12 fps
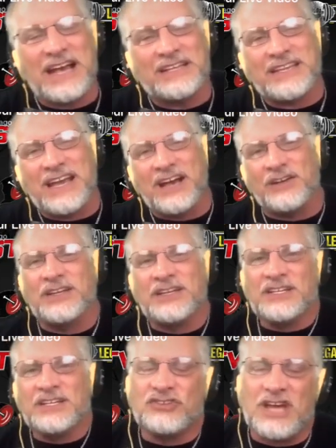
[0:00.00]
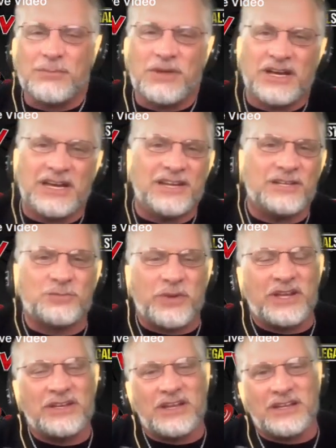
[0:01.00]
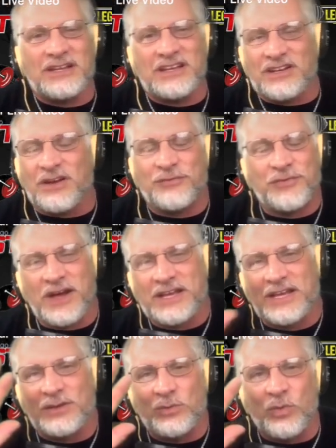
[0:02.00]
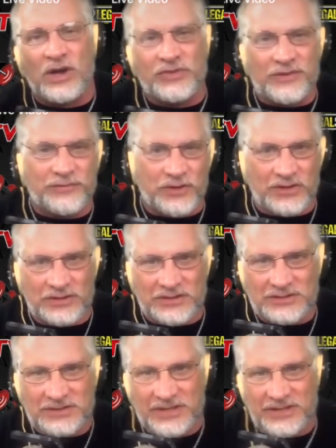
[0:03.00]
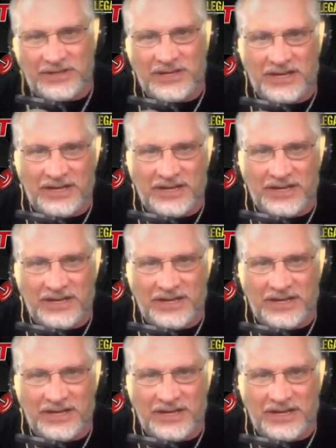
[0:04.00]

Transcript: I'm getting a two-minute countdown. Gemma, it has been a fucking